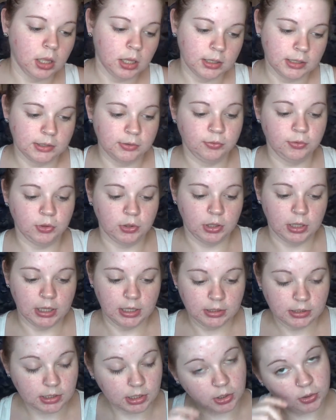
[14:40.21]
different
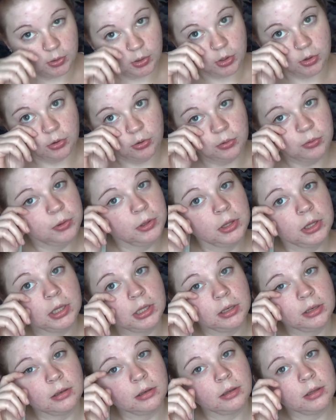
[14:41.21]
things that you can do with
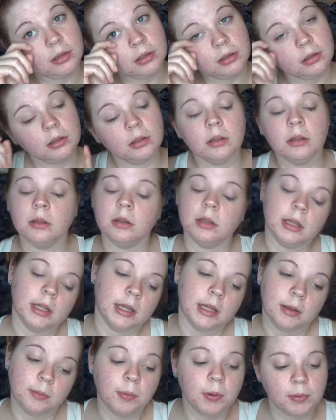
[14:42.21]
it,
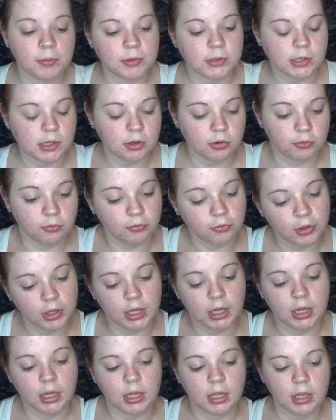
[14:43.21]
like pumiceing your
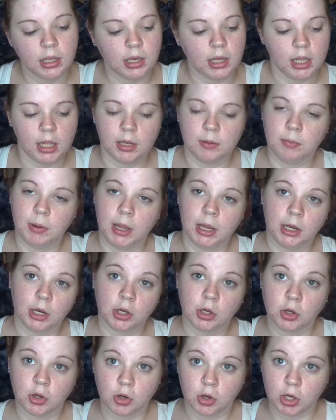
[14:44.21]
feet and
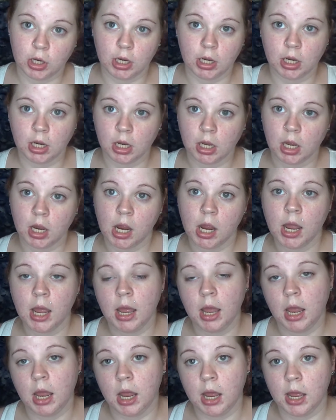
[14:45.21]
manicuring,
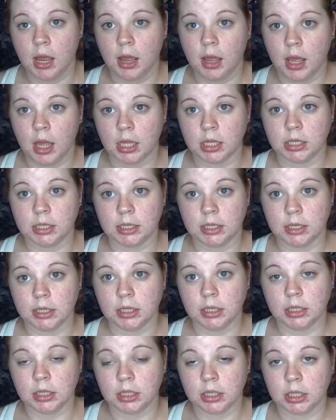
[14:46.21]
and
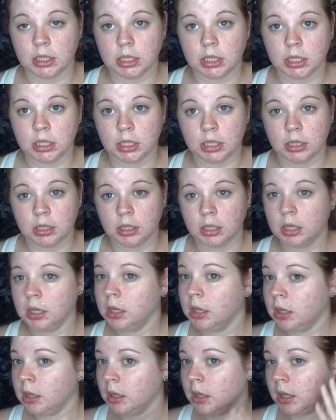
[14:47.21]

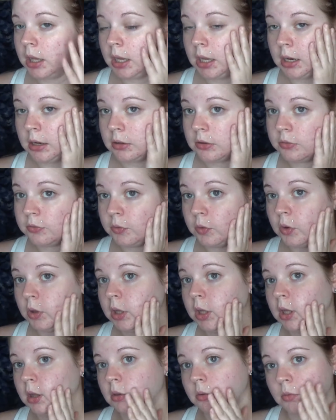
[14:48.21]
it
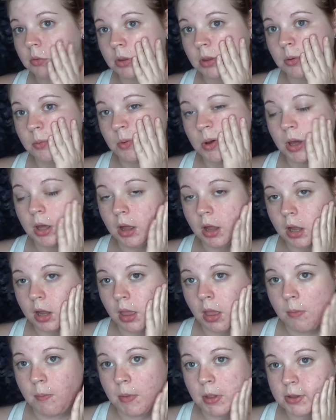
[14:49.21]
exfoliates really well,
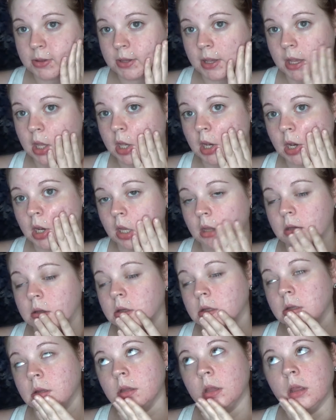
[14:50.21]
and my skin
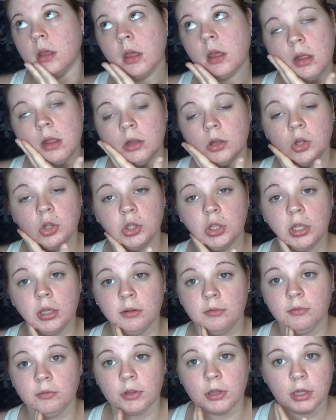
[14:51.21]
is looking
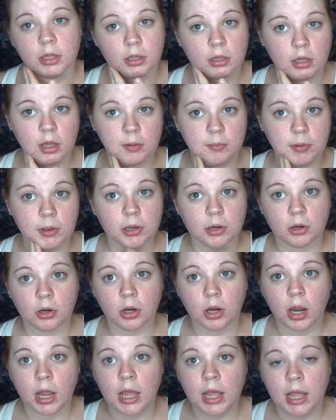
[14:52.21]
and feeling a lot
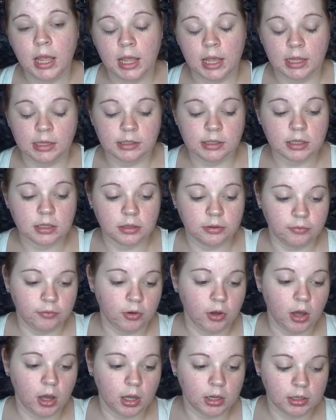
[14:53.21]
better. And since I've
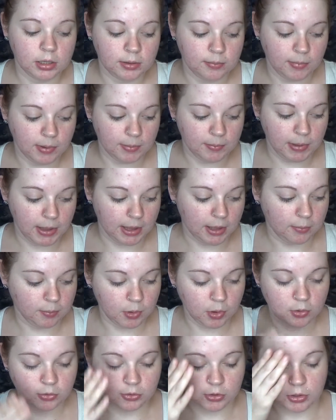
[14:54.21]
gotten it, my makeup
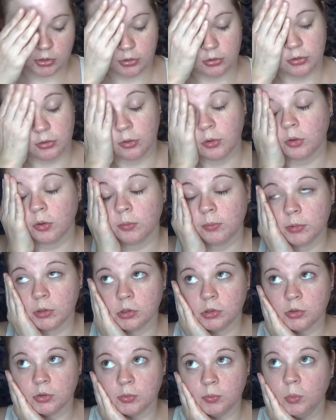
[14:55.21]
goes on so
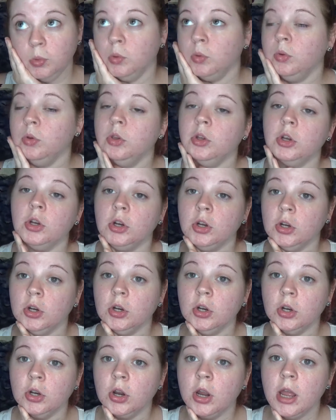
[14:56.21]
much
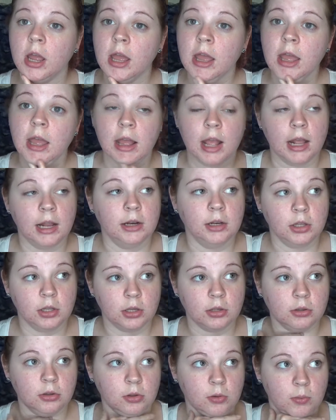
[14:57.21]
smoother and
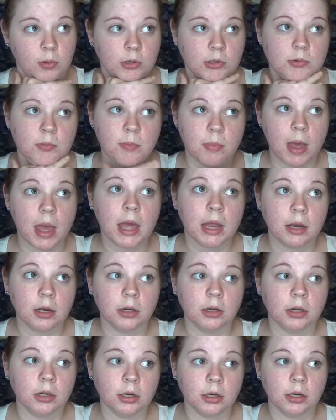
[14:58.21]
looks so much
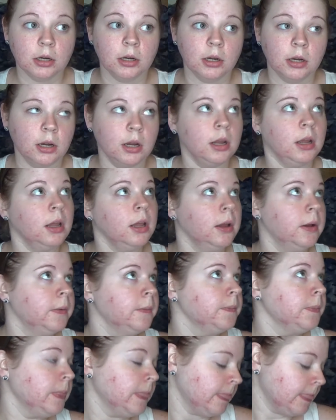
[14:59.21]
better,
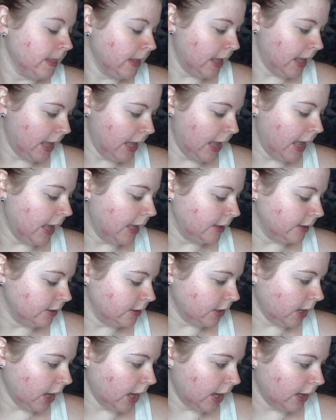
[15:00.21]

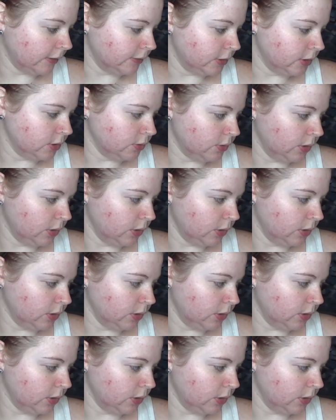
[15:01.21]
and I've just